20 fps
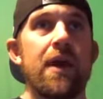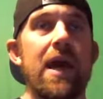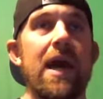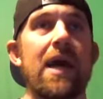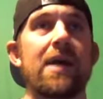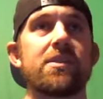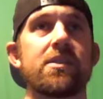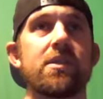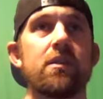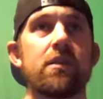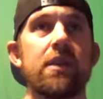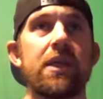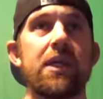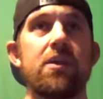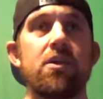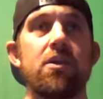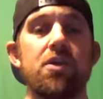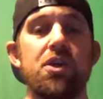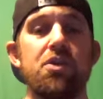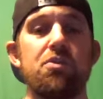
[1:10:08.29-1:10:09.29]
as the
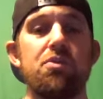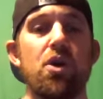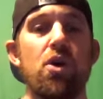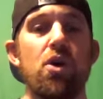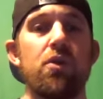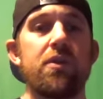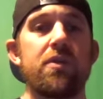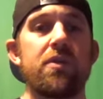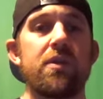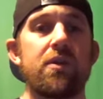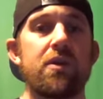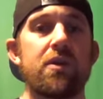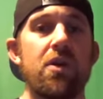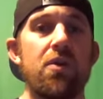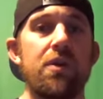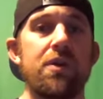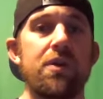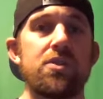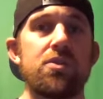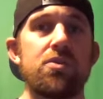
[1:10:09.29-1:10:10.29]
leader, you know that they're
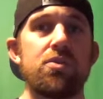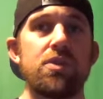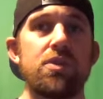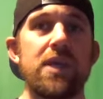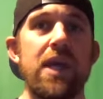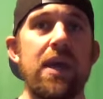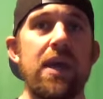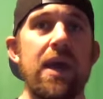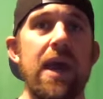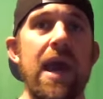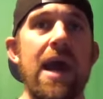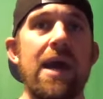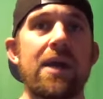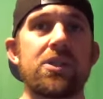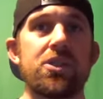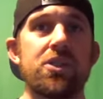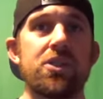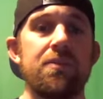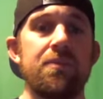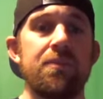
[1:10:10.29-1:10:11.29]
going to take
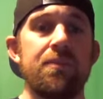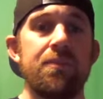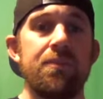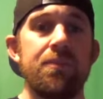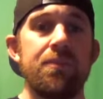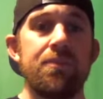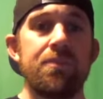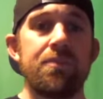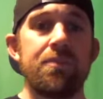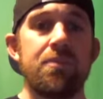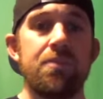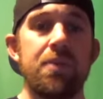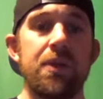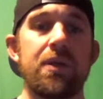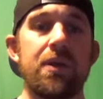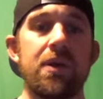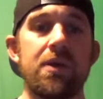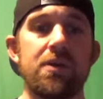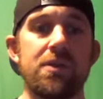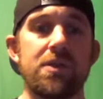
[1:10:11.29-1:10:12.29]
action
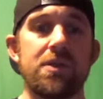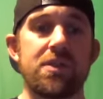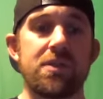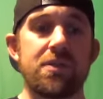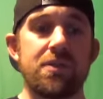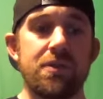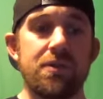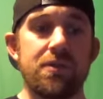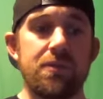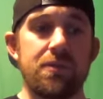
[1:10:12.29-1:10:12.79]
because